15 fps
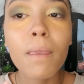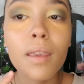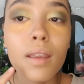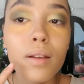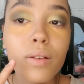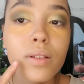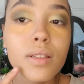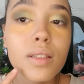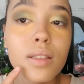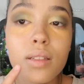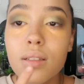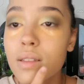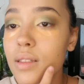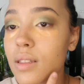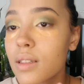You can still
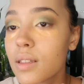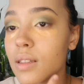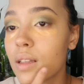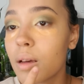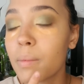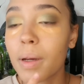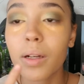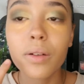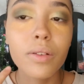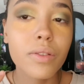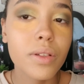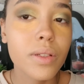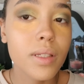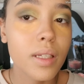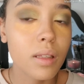see them. I don't know if you
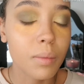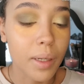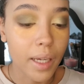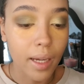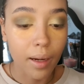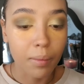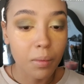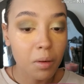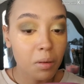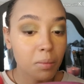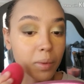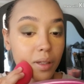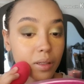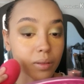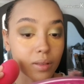can see them on camera,
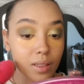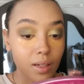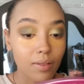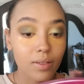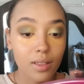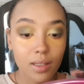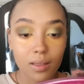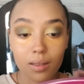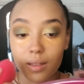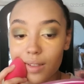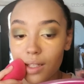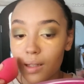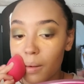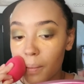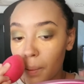but you can definitely still see
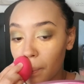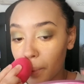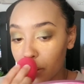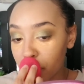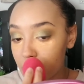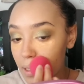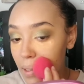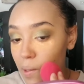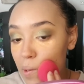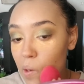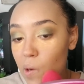them in person.